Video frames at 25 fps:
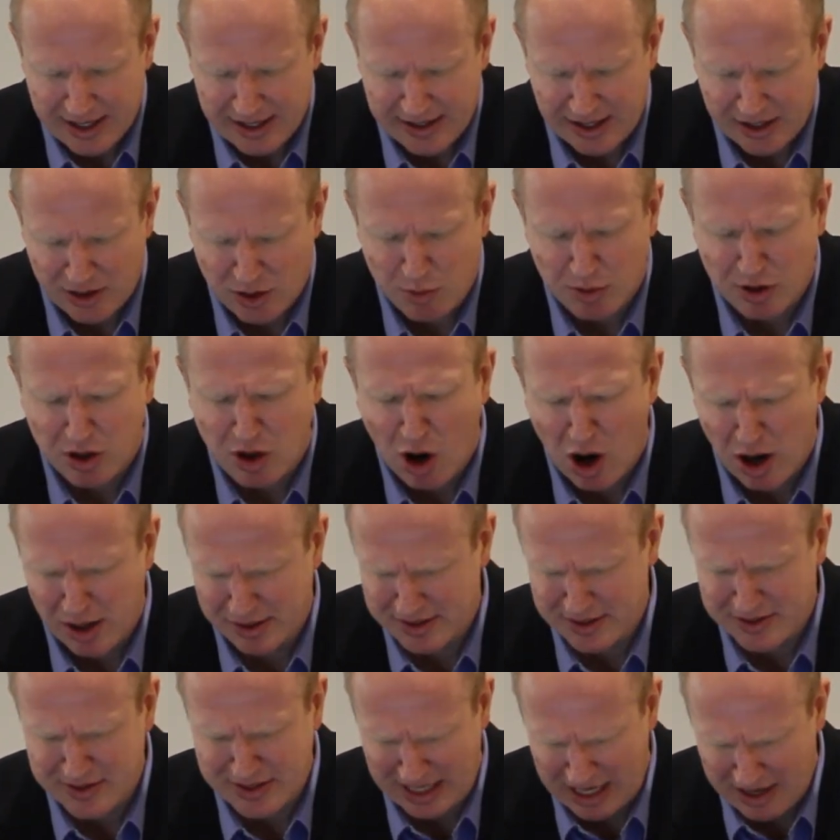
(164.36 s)
that you would
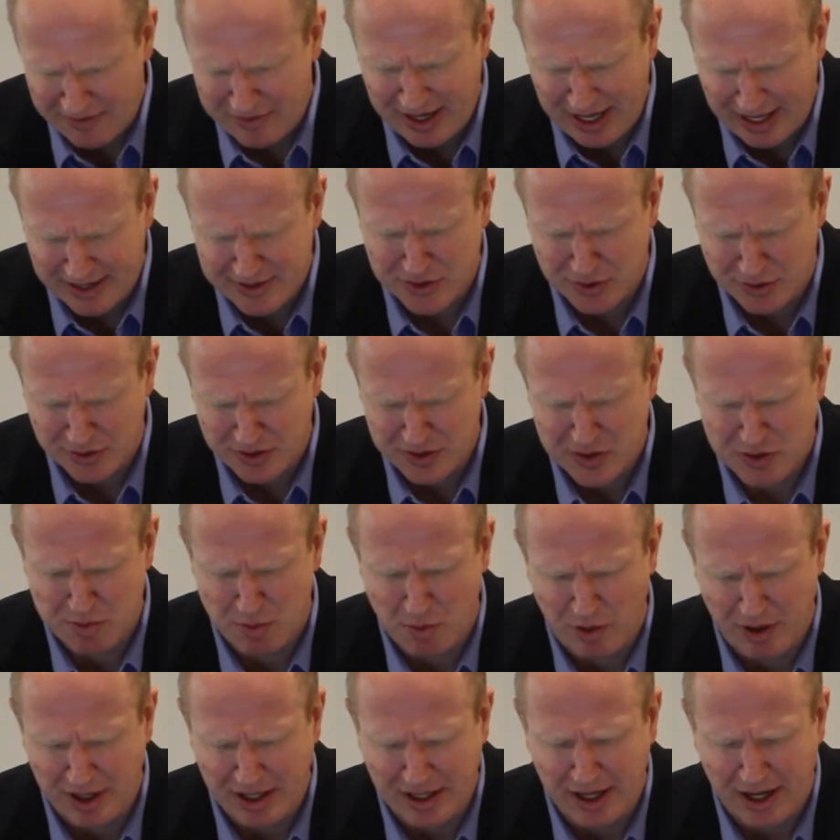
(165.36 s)
cause us to have an answer this
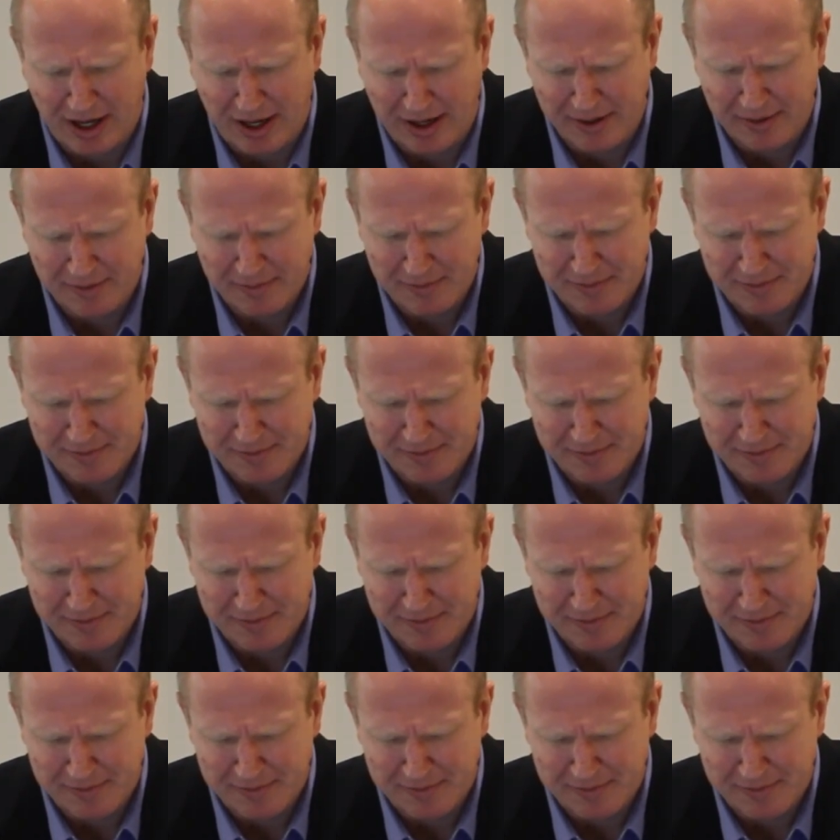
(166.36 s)
morning, God.